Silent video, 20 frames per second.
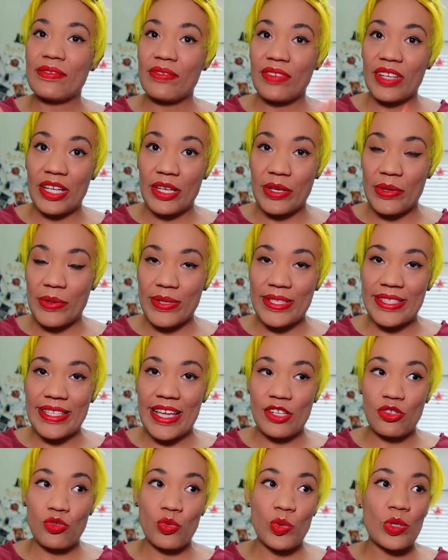video
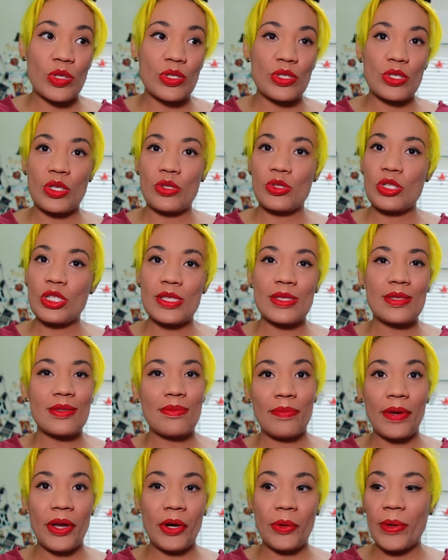schedule. So just
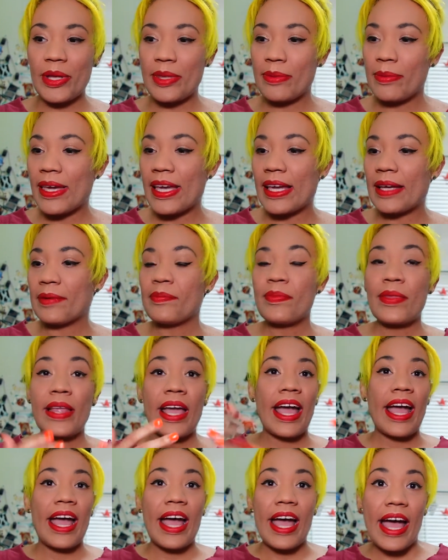bear with me
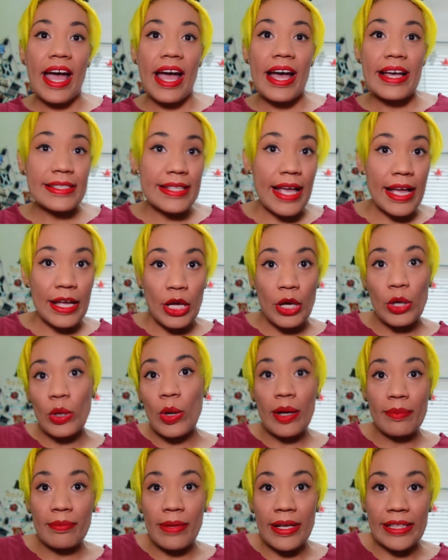as I go
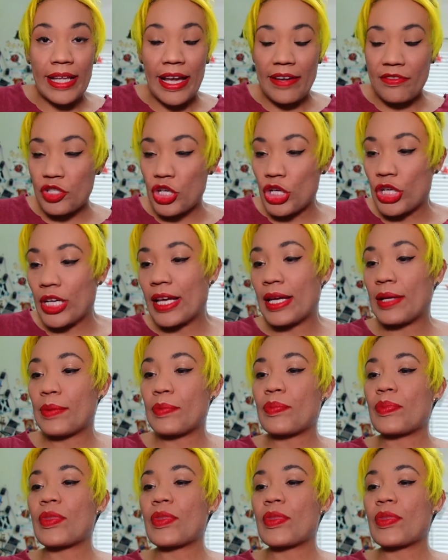on my life journey.